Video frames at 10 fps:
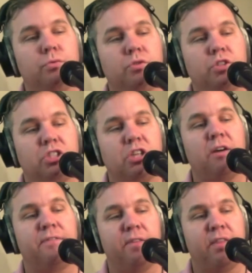
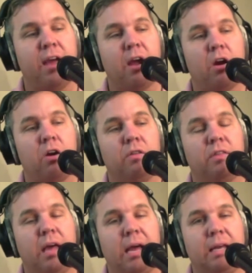stuff there
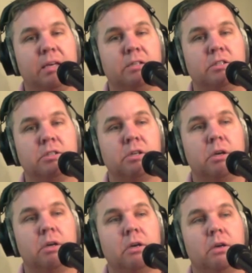that is
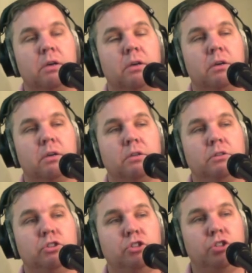
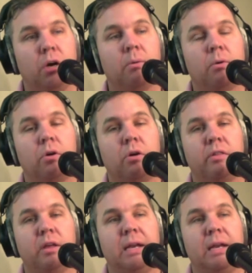dumber than